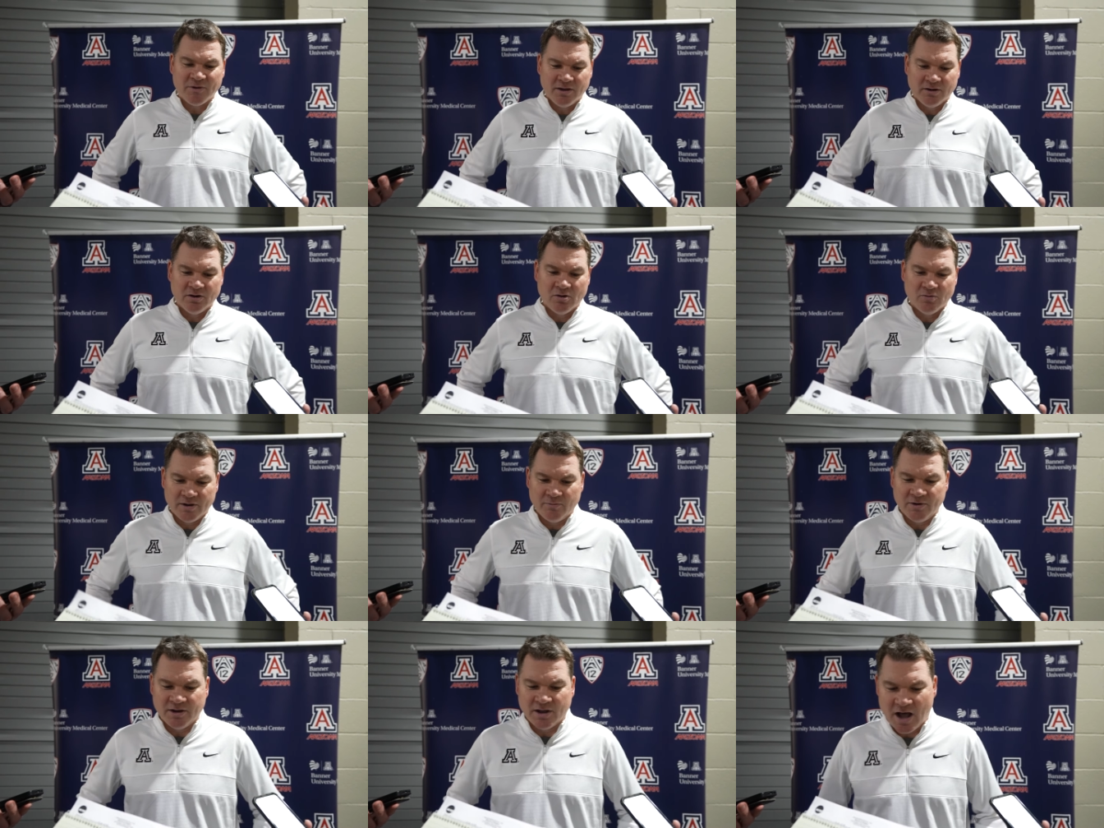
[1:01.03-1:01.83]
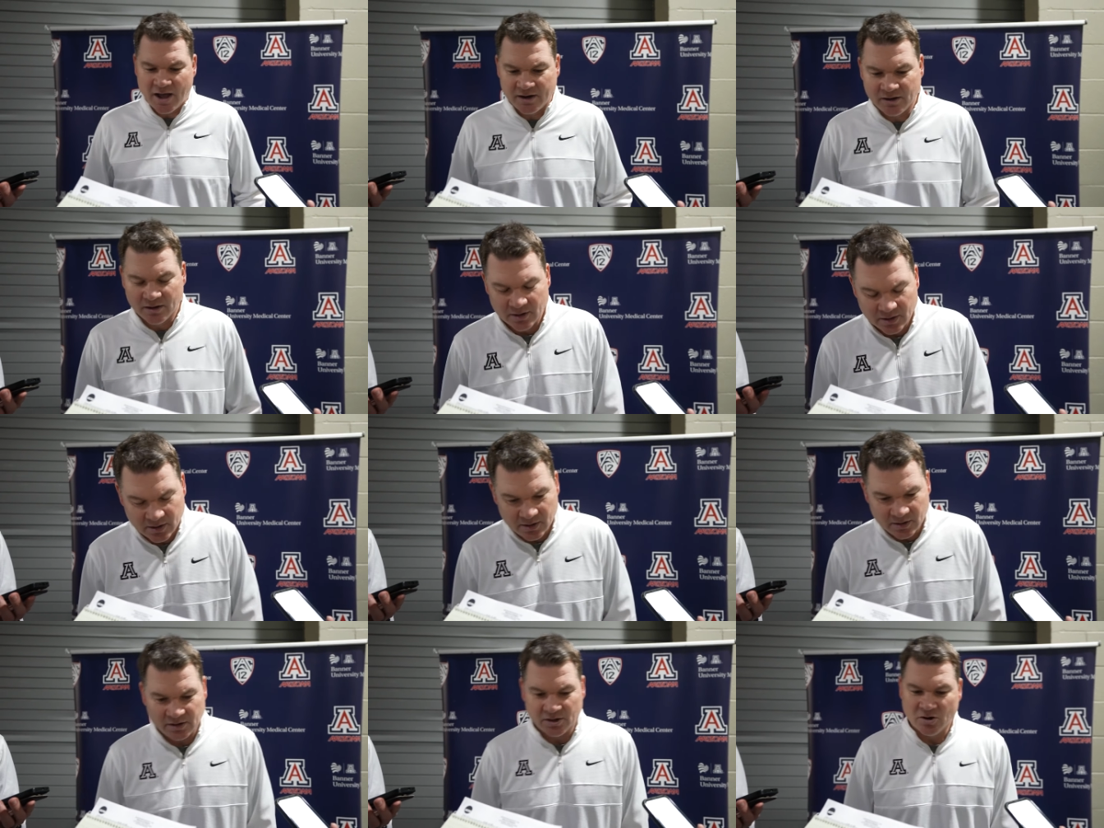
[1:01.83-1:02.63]
You know, we, we got,
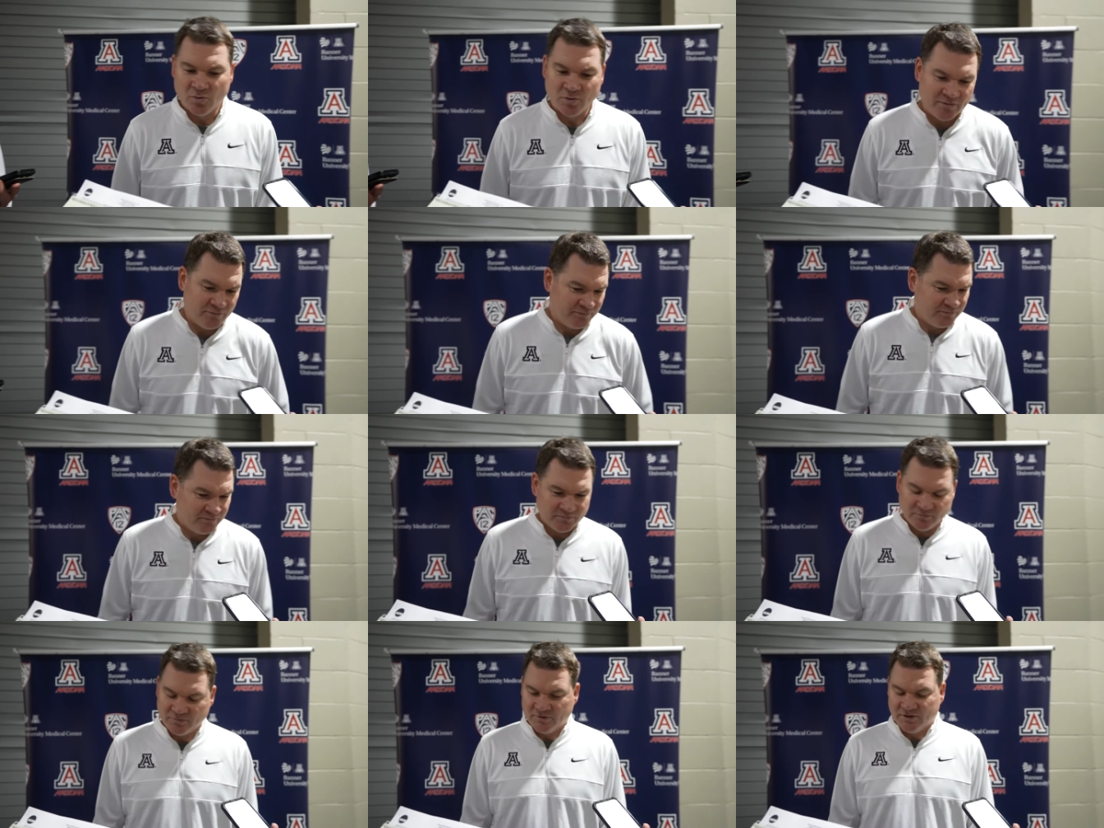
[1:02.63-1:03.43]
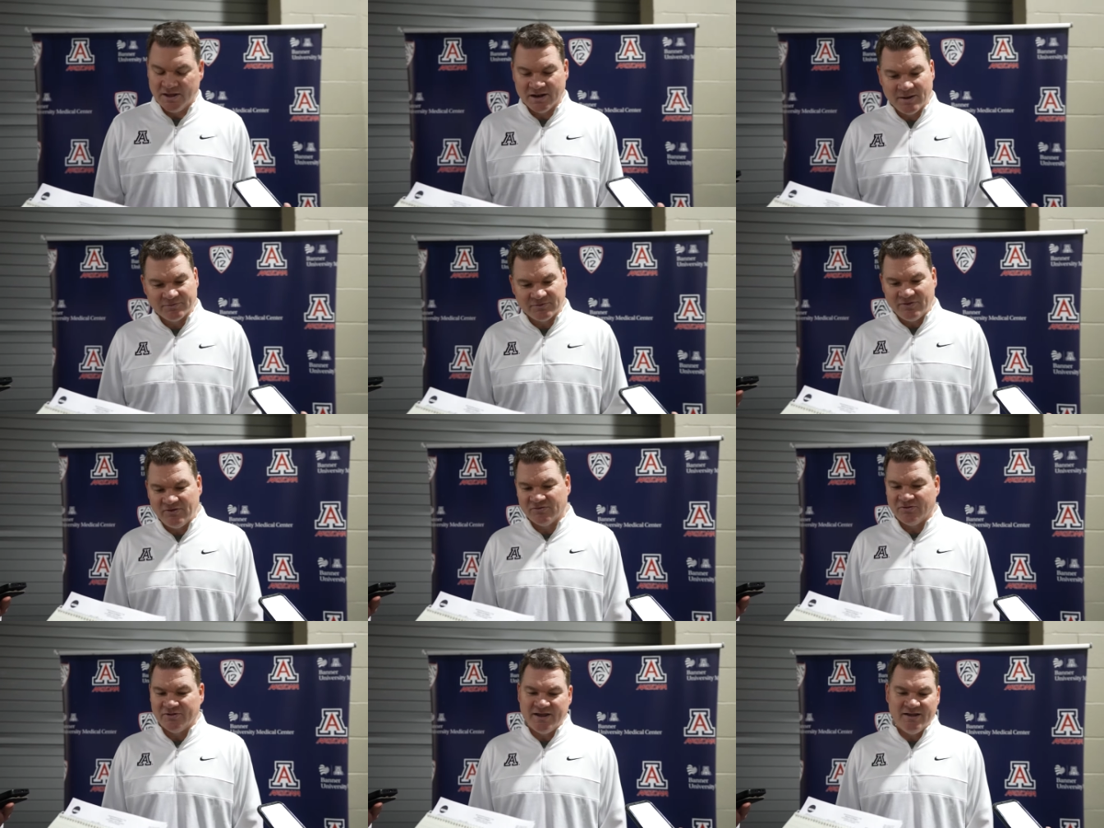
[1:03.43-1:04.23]
you know, we get up to
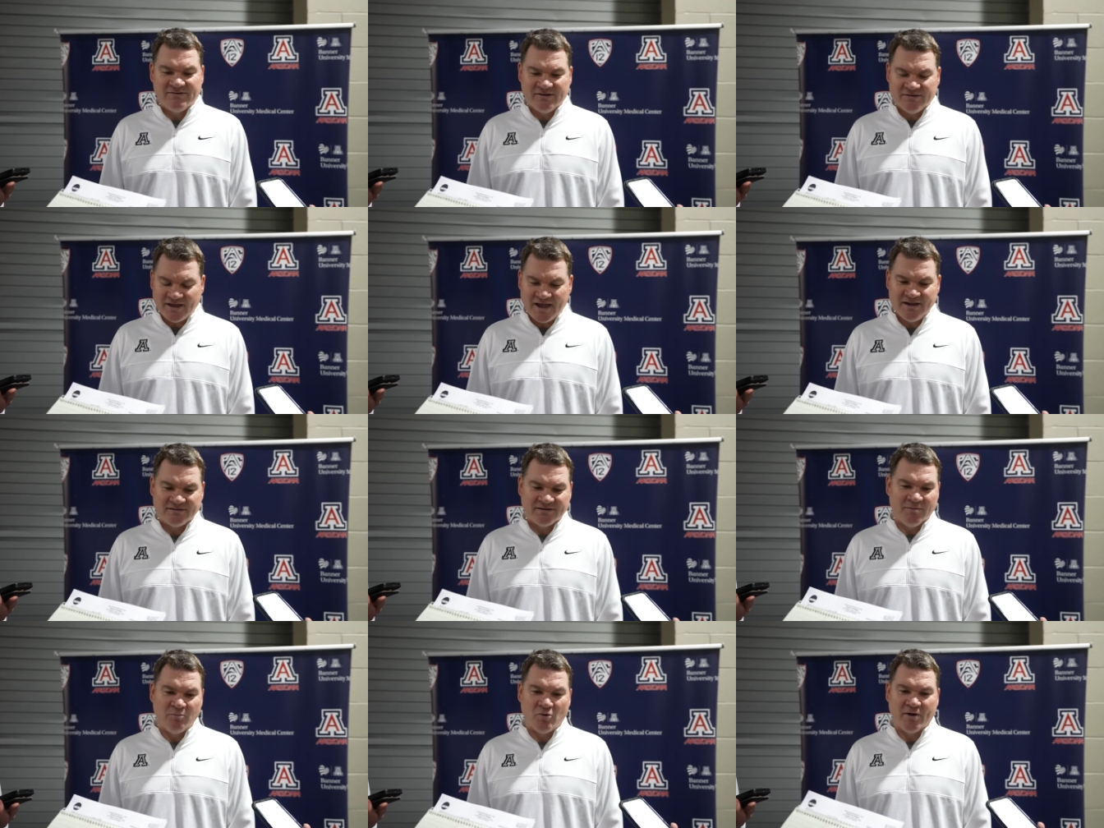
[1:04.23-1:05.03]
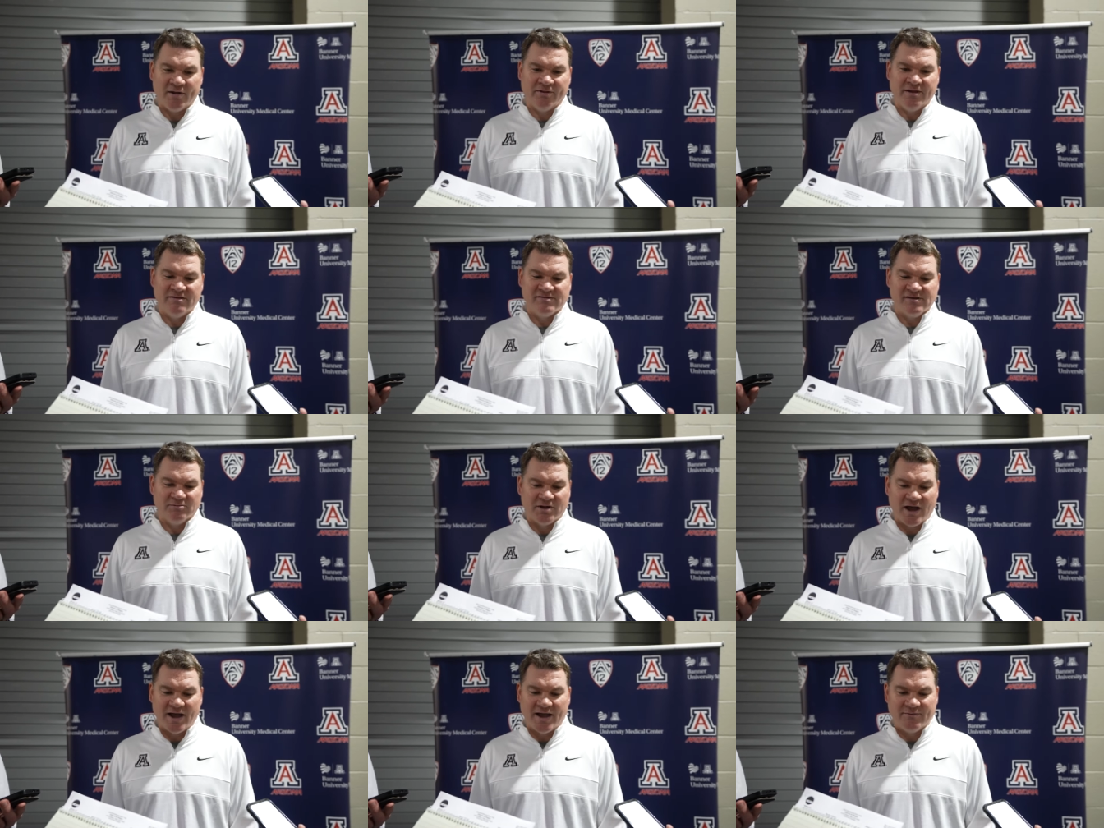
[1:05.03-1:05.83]
these leads, these eight, ten point leads
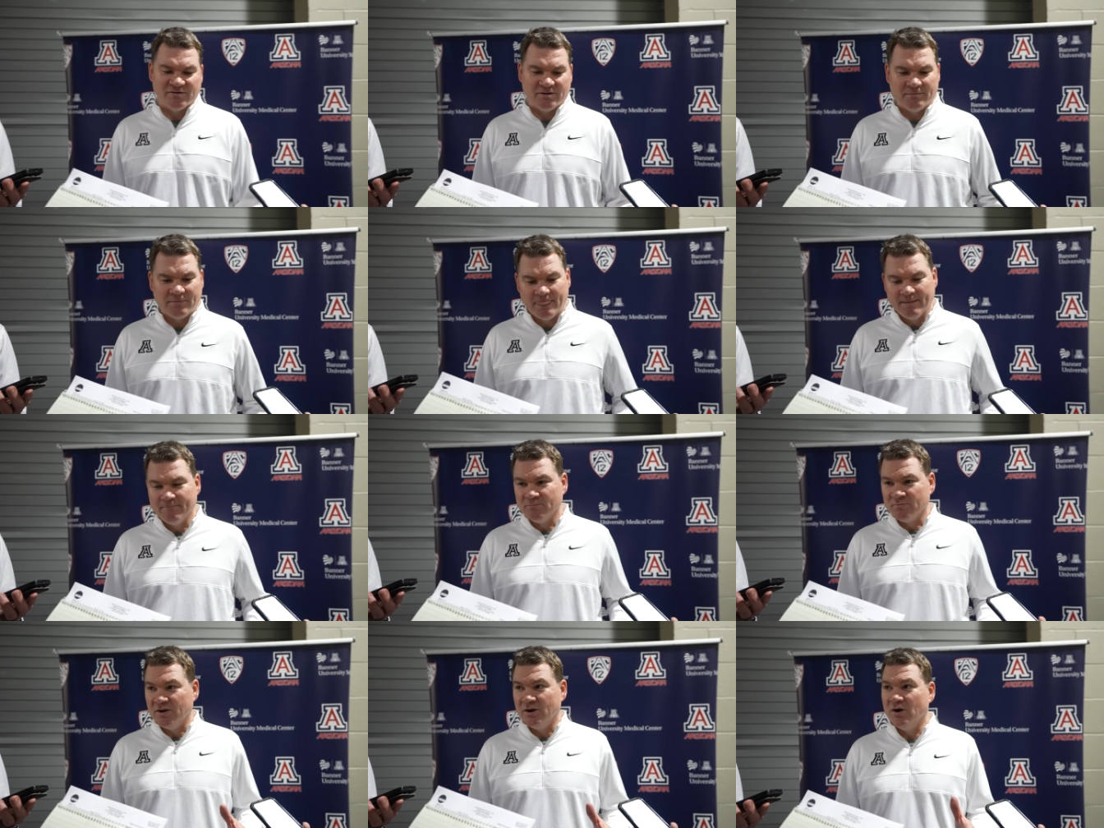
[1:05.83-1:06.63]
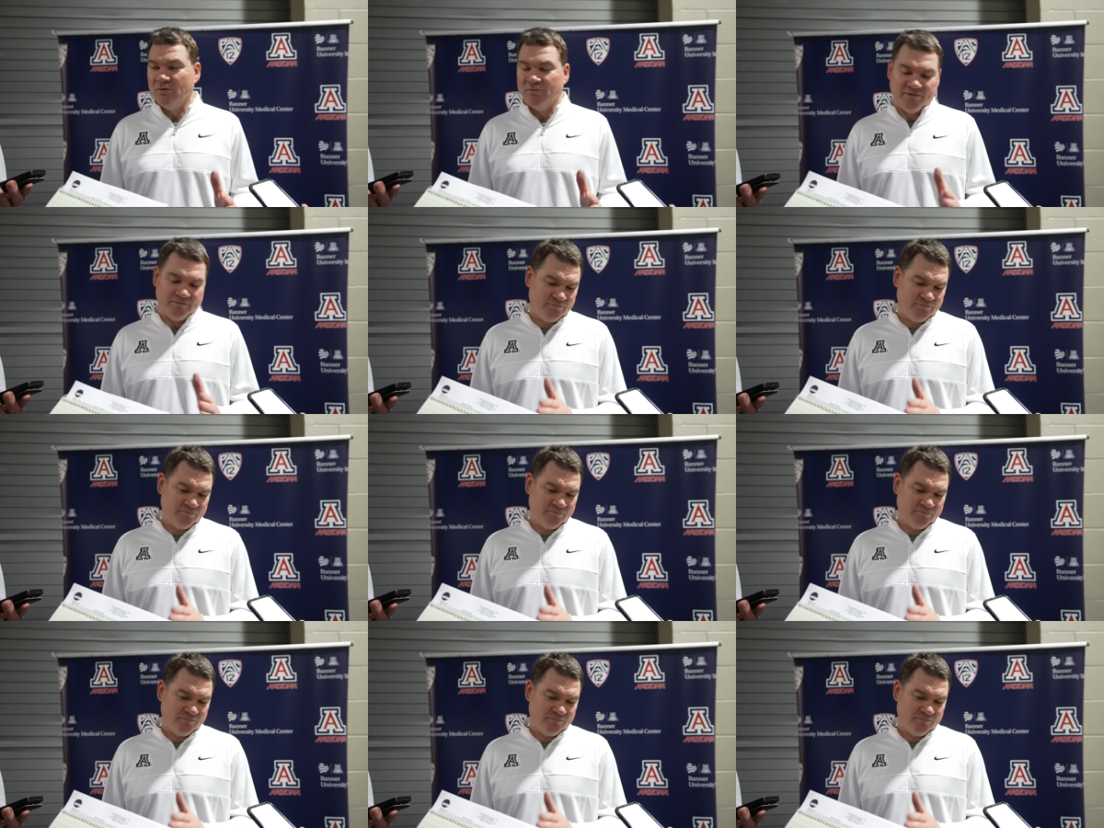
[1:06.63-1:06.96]
sometimes, and you know,